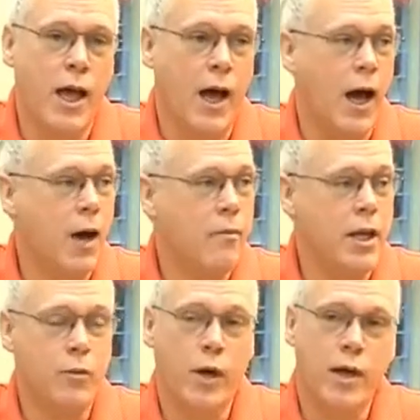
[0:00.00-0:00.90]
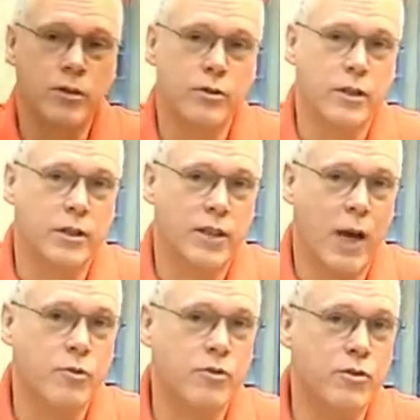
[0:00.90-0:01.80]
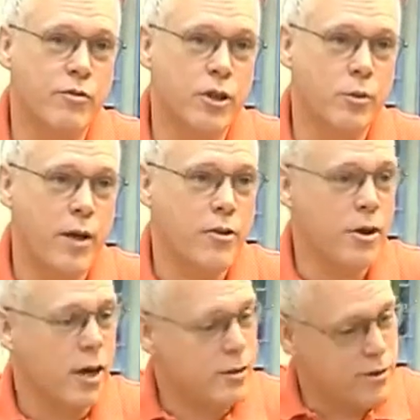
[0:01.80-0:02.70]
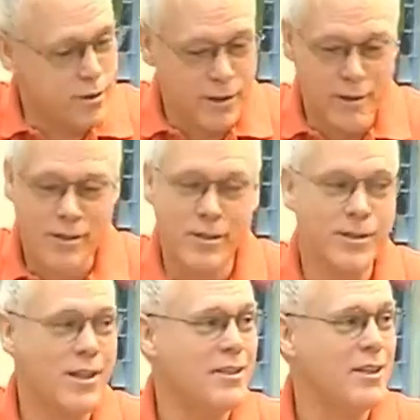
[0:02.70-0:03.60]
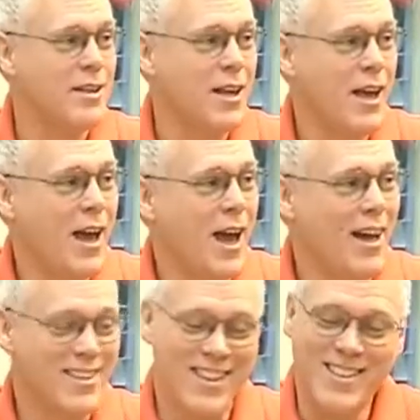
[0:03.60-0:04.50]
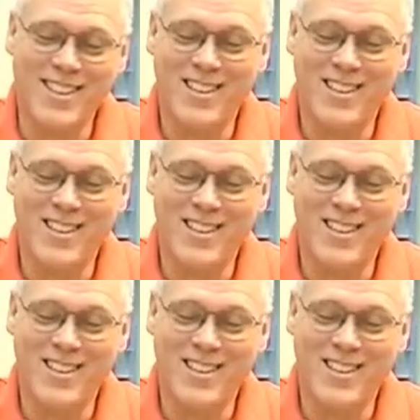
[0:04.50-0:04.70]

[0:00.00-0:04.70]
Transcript: Um, anyway, during times of severe weather, as this is the season, tis the season, tis yeah.